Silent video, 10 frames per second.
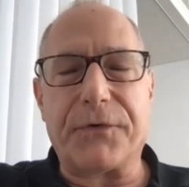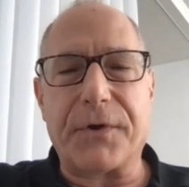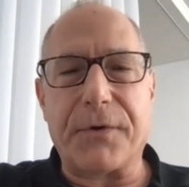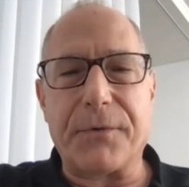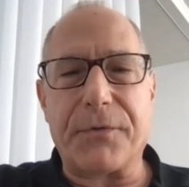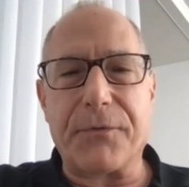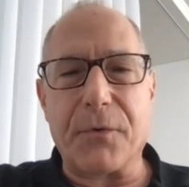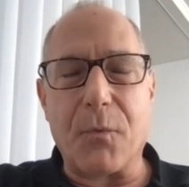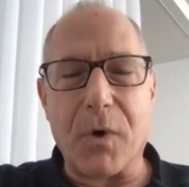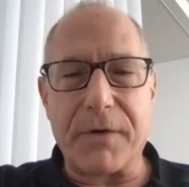So
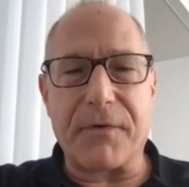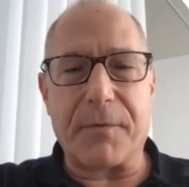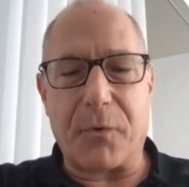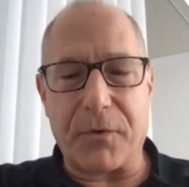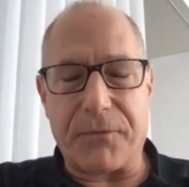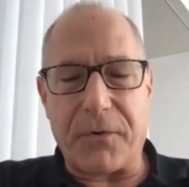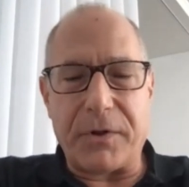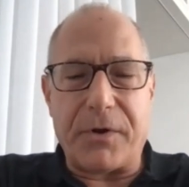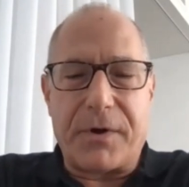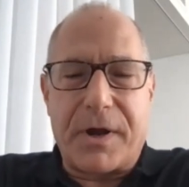through one of our
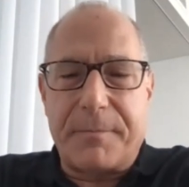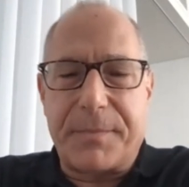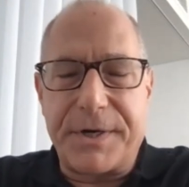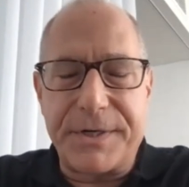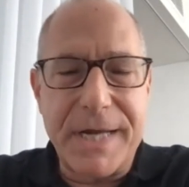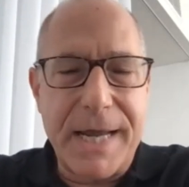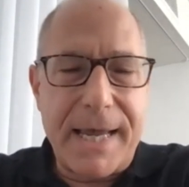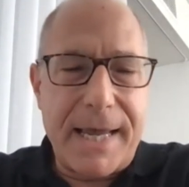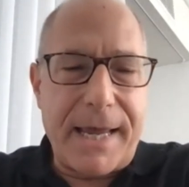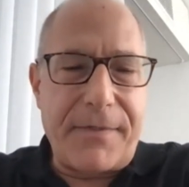portfolio companies,
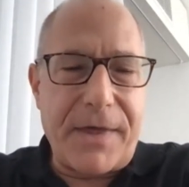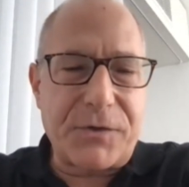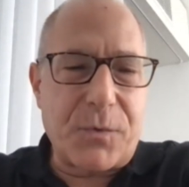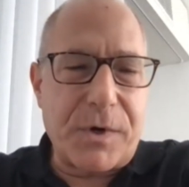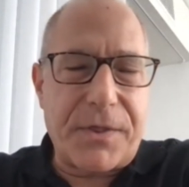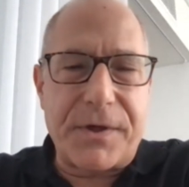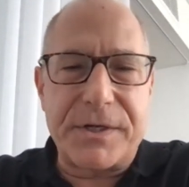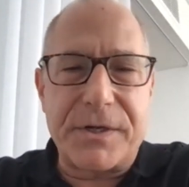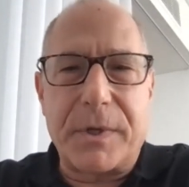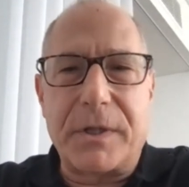and that's one of the
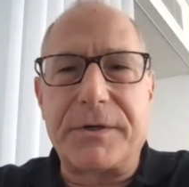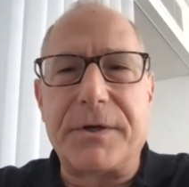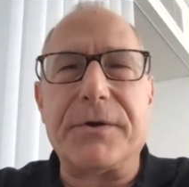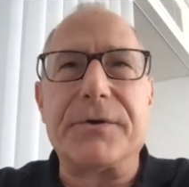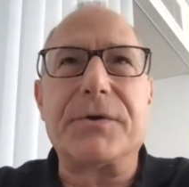things that we look to do.